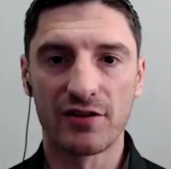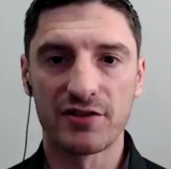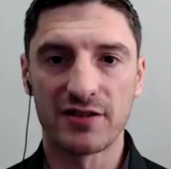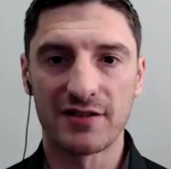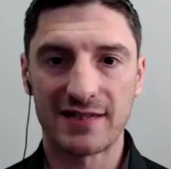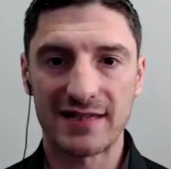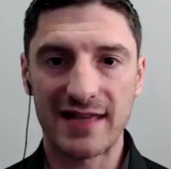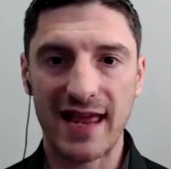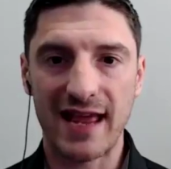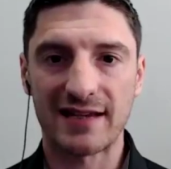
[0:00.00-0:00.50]
and
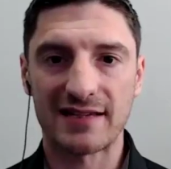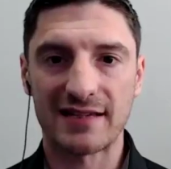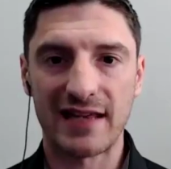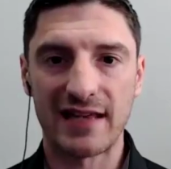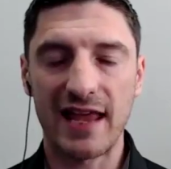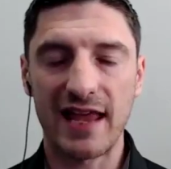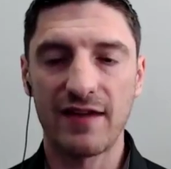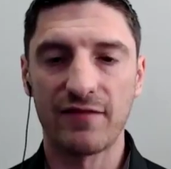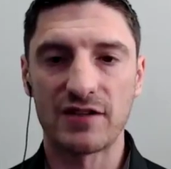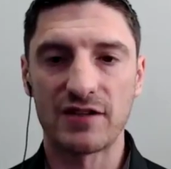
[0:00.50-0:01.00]
sex
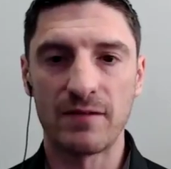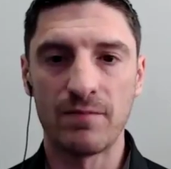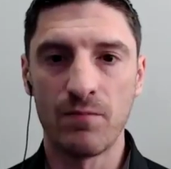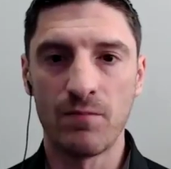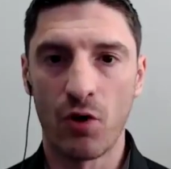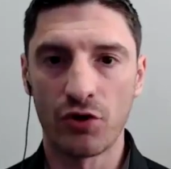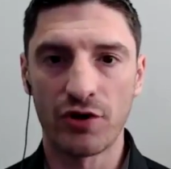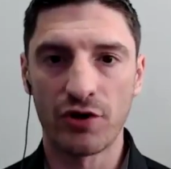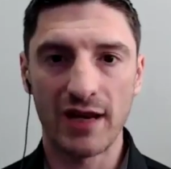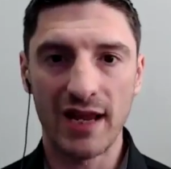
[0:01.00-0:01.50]
slavers in
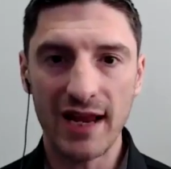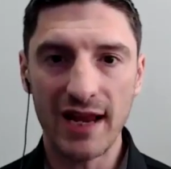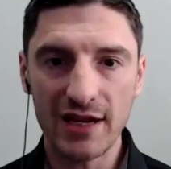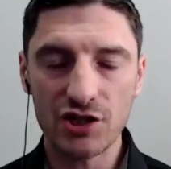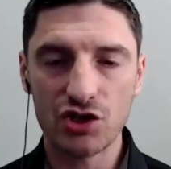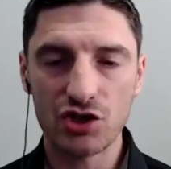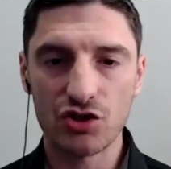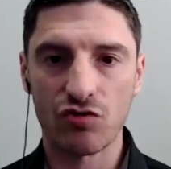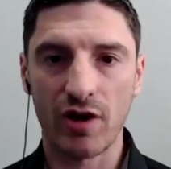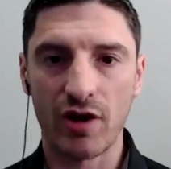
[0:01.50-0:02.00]
modern
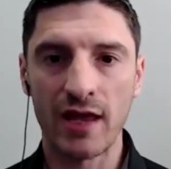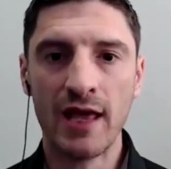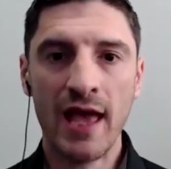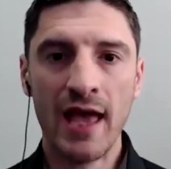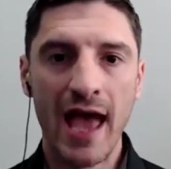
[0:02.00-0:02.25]
history.